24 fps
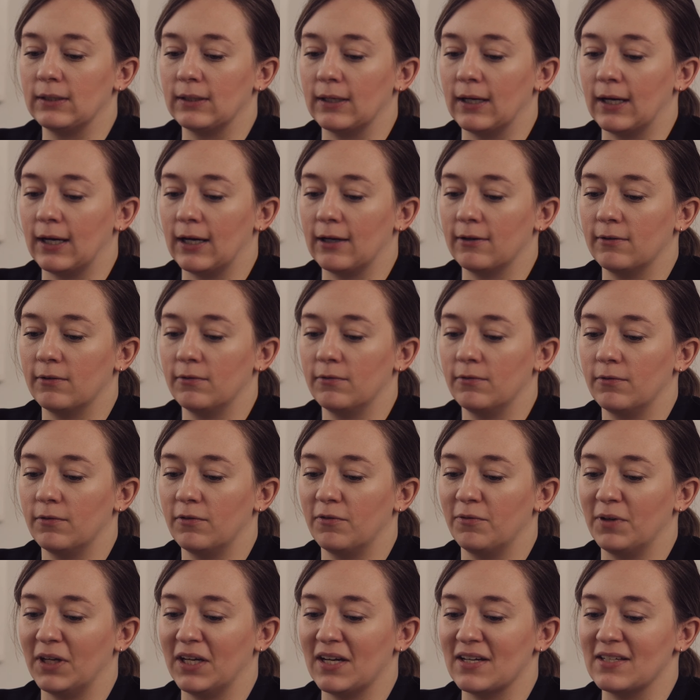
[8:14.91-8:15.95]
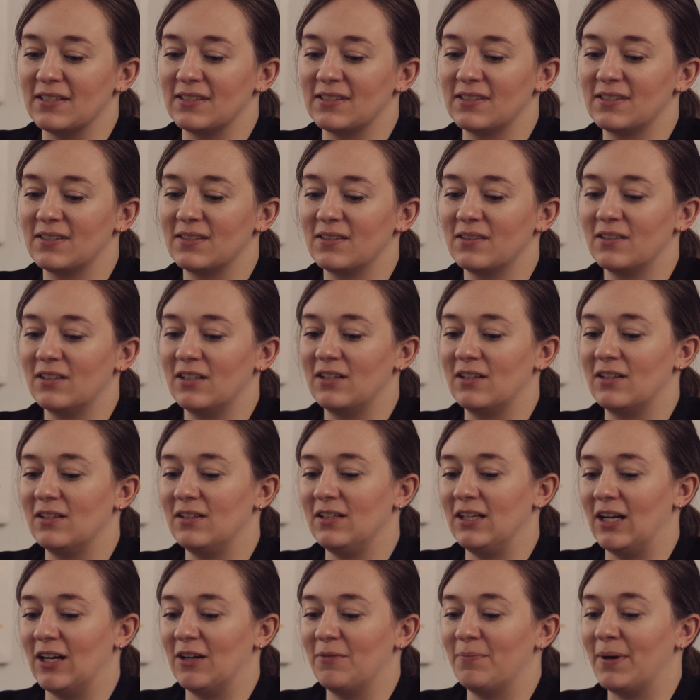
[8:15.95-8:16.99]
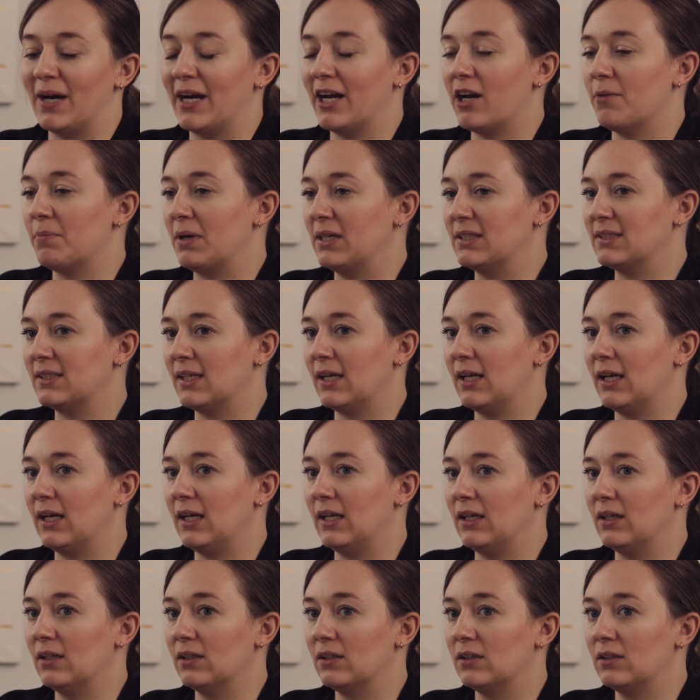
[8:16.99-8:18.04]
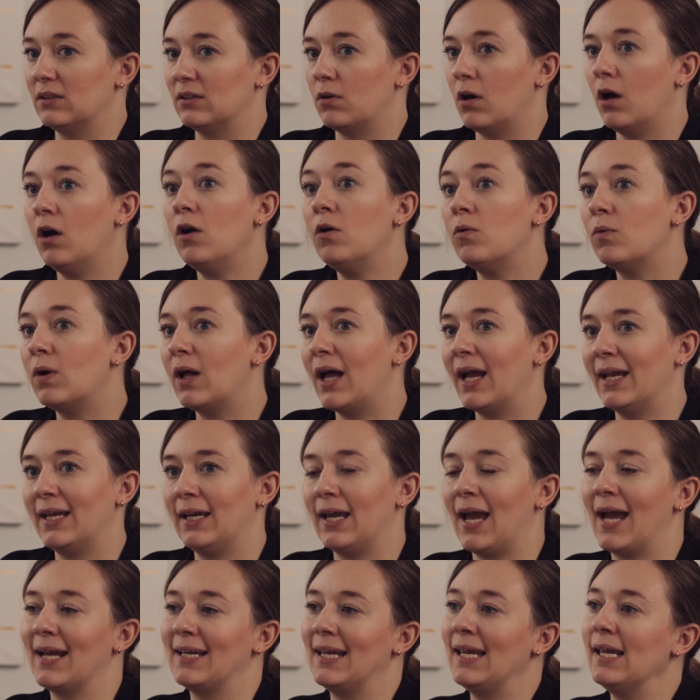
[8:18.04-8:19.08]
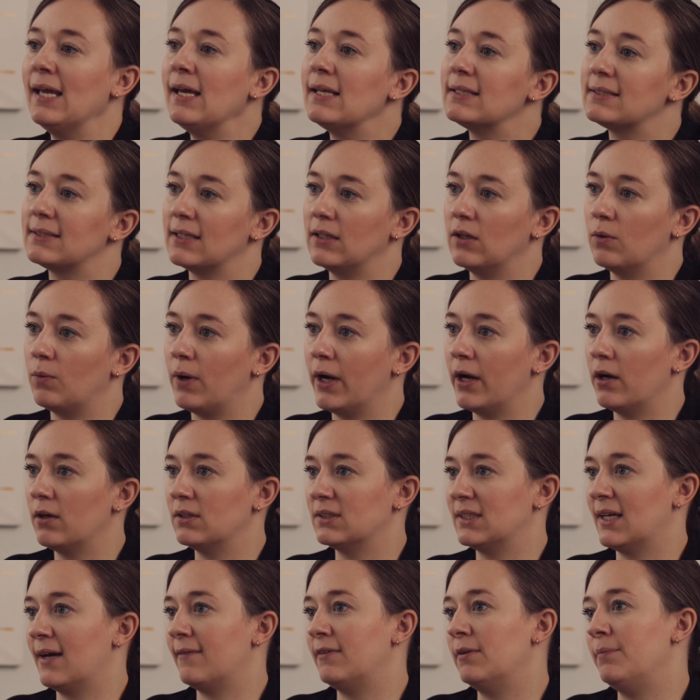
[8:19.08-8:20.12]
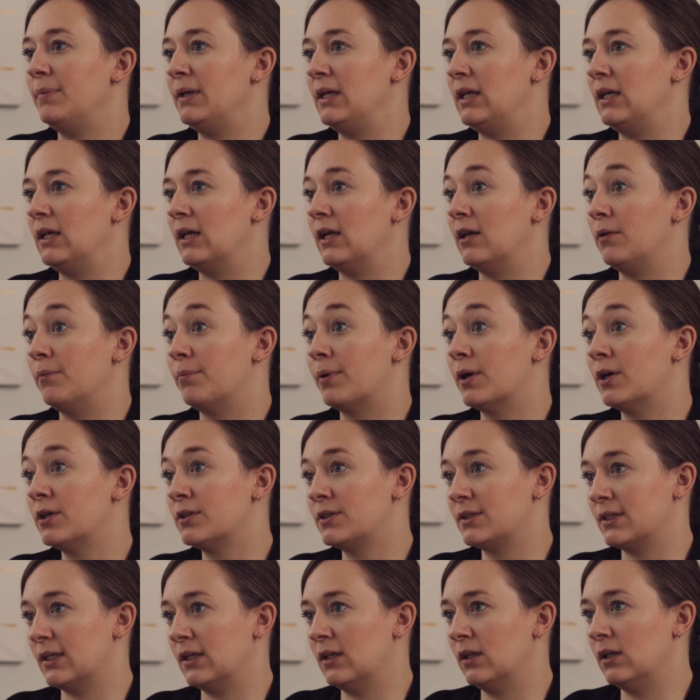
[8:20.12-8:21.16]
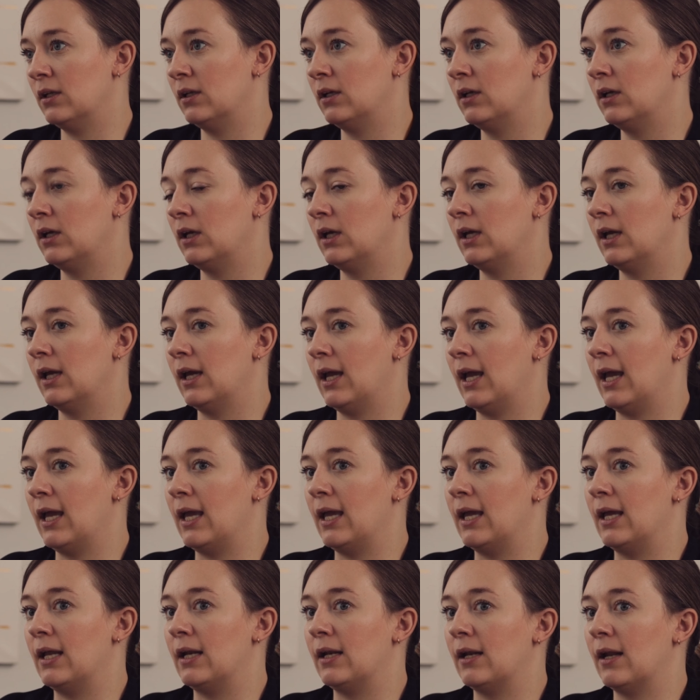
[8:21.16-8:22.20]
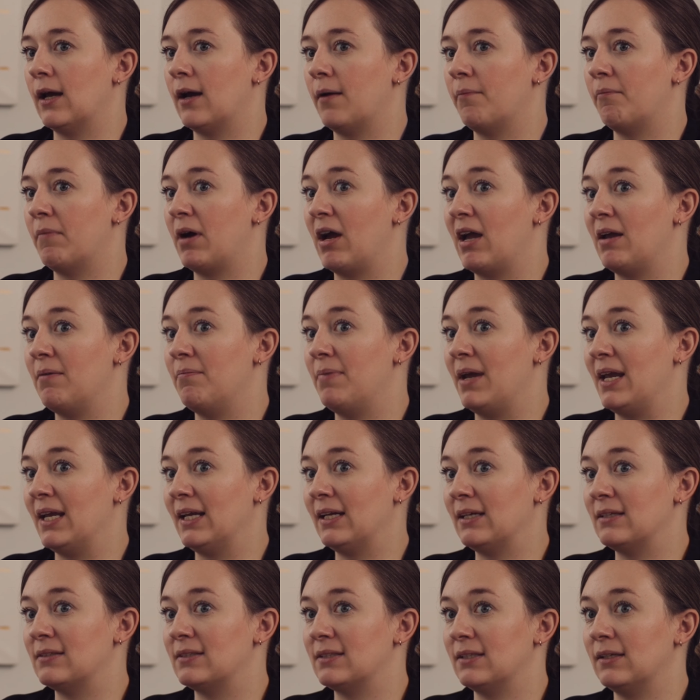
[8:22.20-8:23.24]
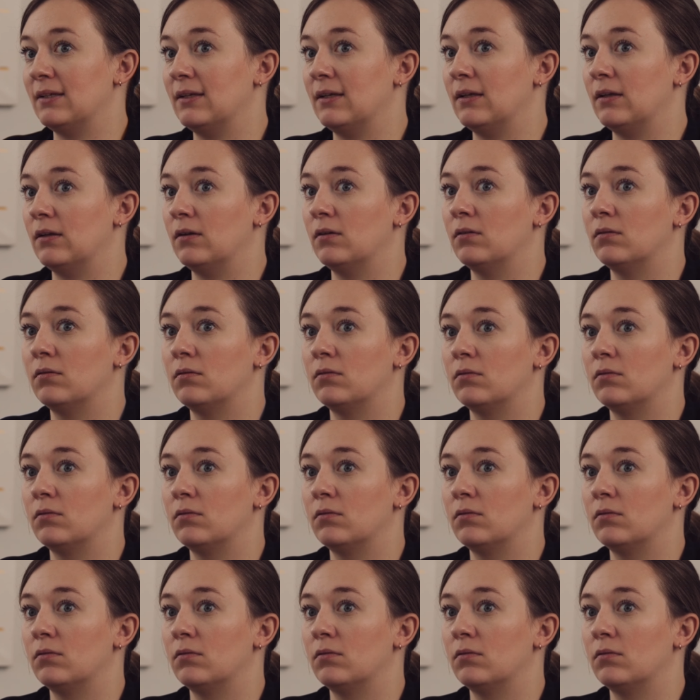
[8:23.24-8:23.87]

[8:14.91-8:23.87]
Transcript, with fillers: uh, because, you know, buyer might say, oh, well, I, c I can't send the wire because I have to be in person. Yeah. And my bank is in